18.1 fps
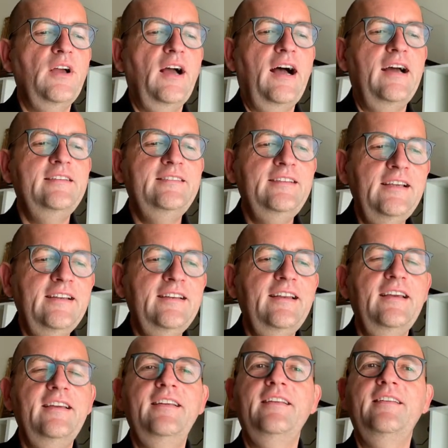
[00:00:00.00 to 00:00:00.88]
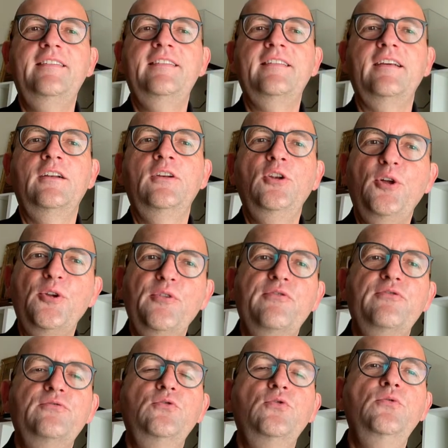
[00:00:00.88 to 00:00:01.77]
I think there is a lot
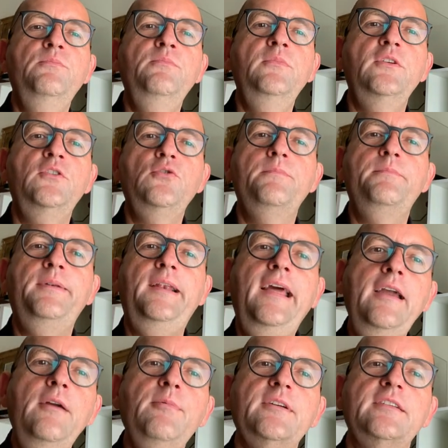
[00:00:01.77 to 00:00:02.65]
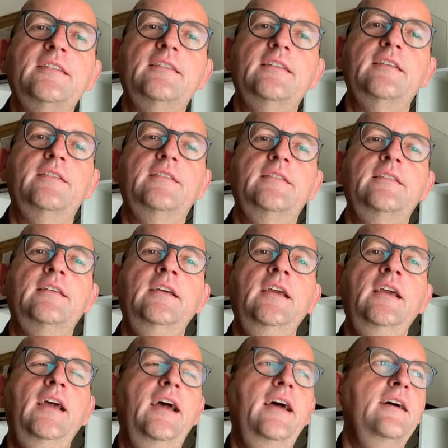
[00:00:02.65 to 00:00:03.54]
of room to play with this
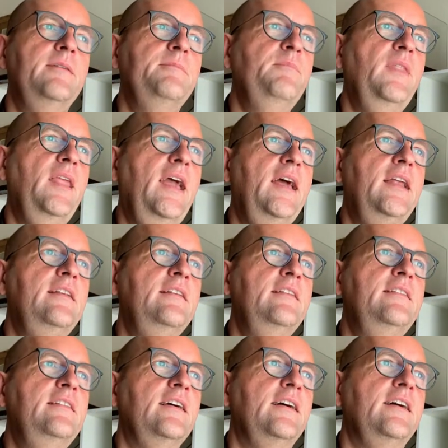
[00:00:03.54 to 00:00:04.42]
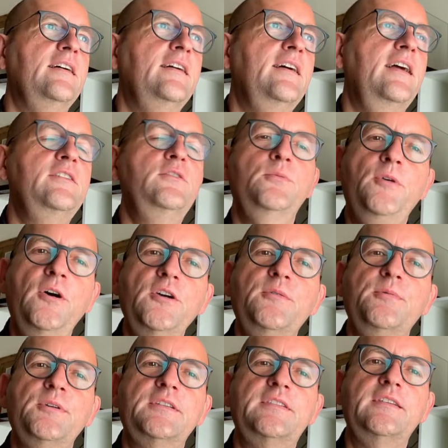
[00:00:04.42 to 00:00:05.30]
and to
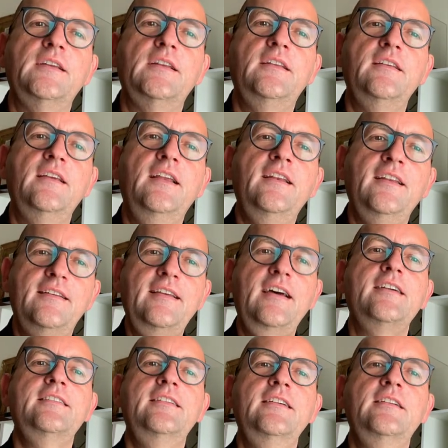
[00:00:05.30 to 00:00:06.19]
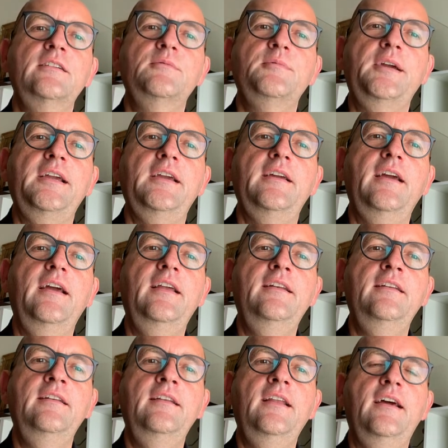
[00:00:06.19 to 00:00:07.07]
work with it in a tactical way
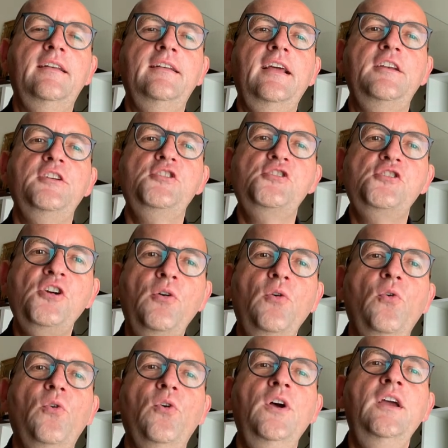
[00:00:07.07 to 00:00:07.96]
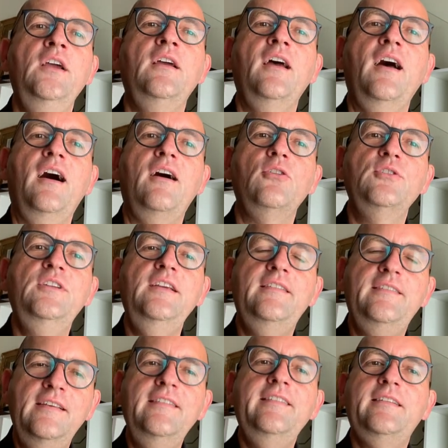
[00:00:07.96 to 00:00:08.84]
and show how
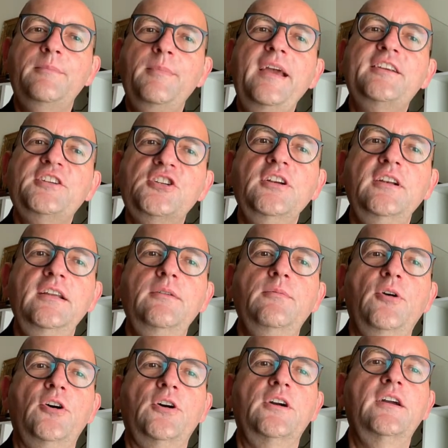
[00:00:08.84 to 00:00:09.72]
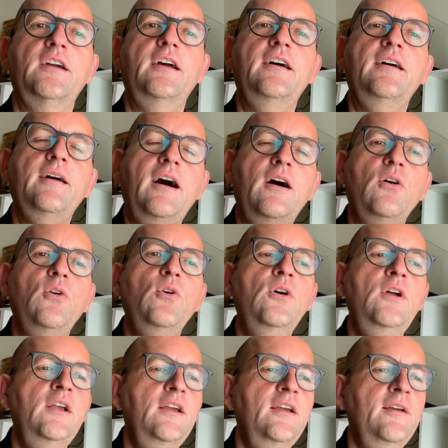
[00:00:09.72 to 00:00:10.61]
these systems actually work. How